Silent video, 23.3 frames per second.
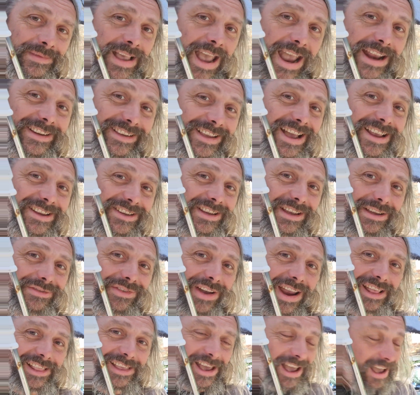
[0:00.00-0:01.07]
Head gasket
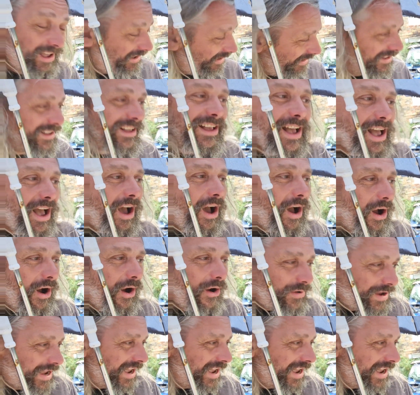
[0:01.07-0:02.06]
failure. Oh